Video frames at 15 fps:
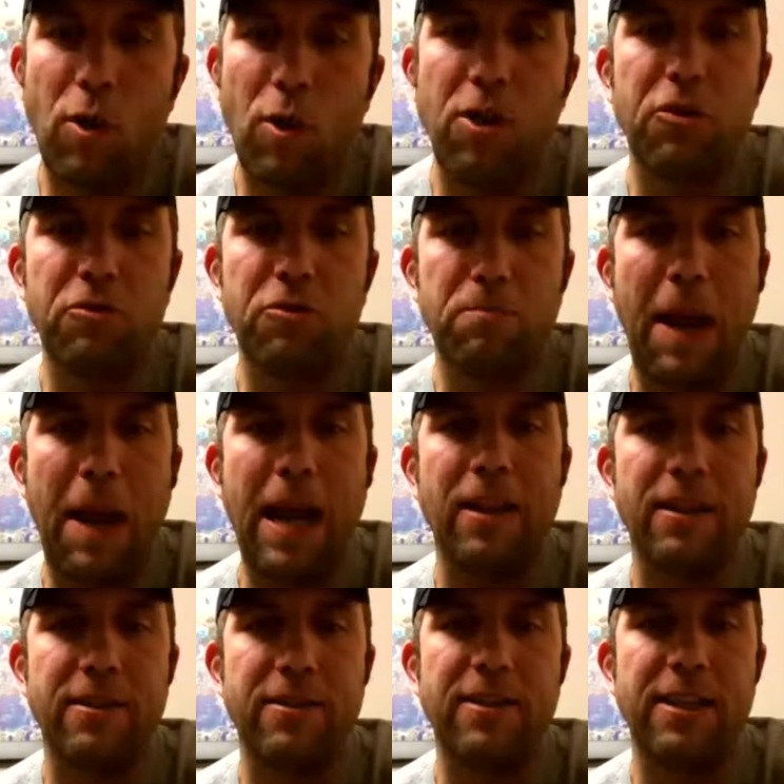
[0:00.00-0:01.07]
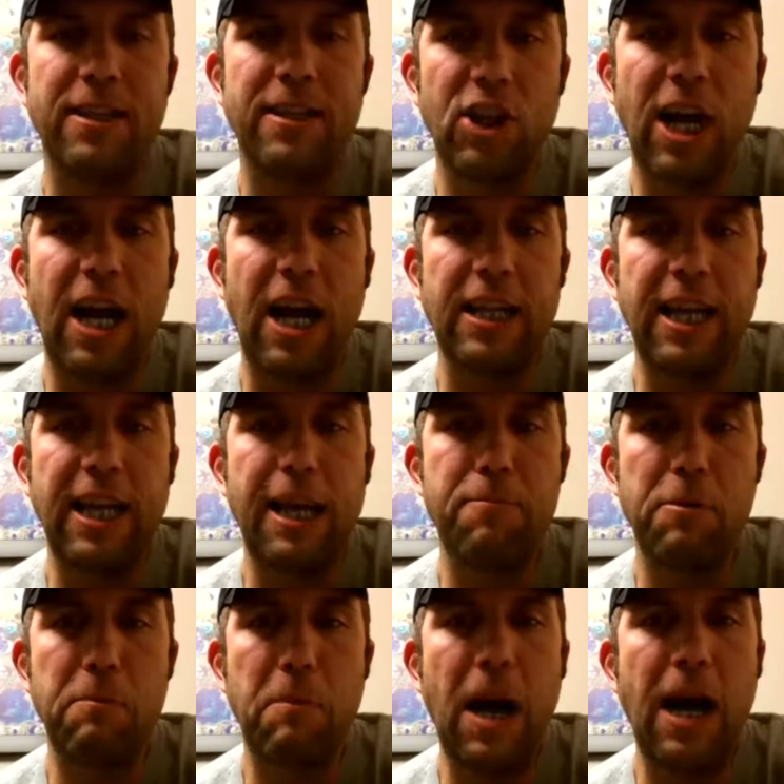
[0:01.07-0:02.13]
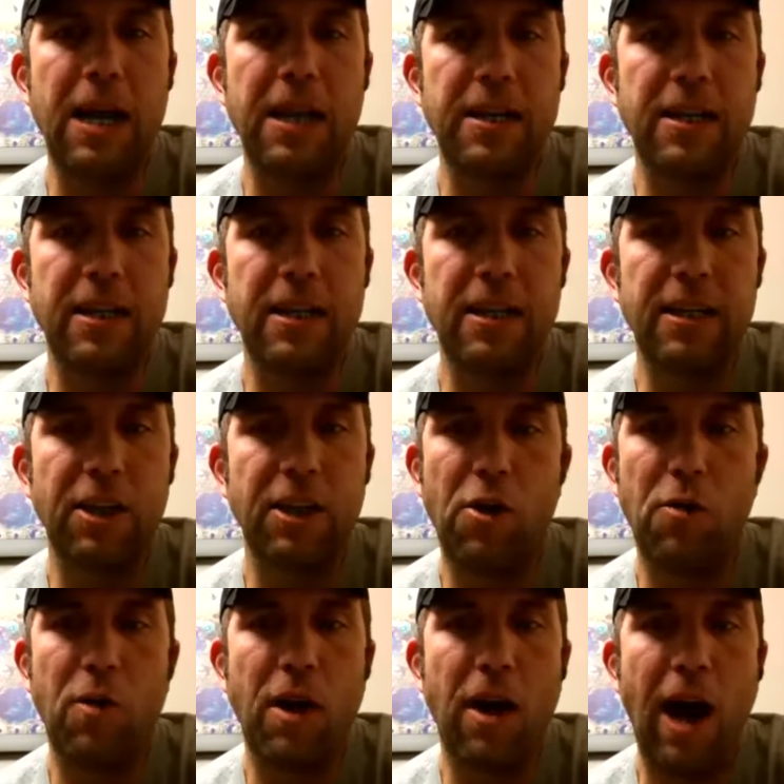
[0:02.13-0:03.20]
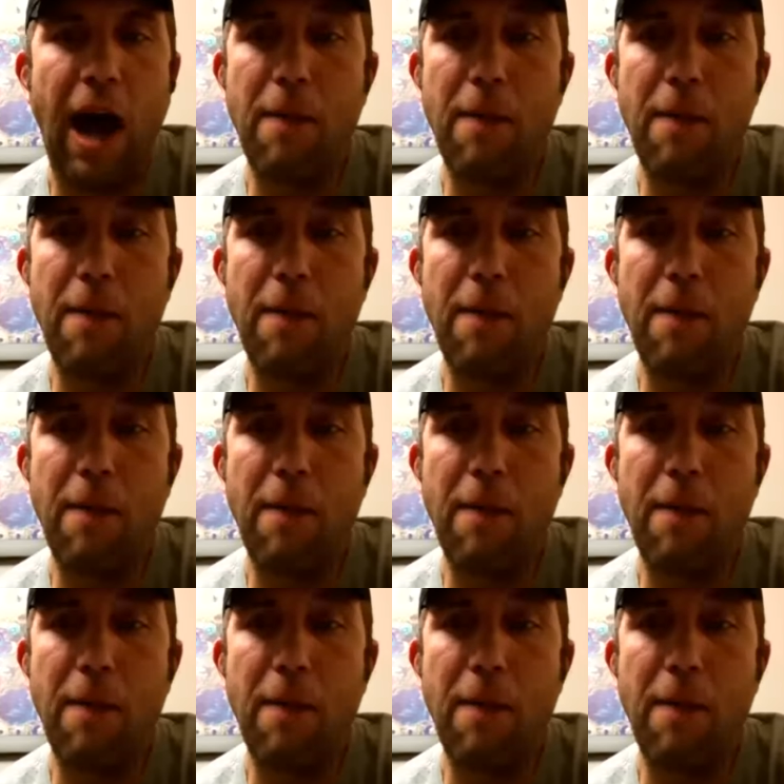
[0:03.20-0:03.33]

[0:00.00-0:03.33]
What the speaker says: one of those balance things you got to keep in mind. You know, I'm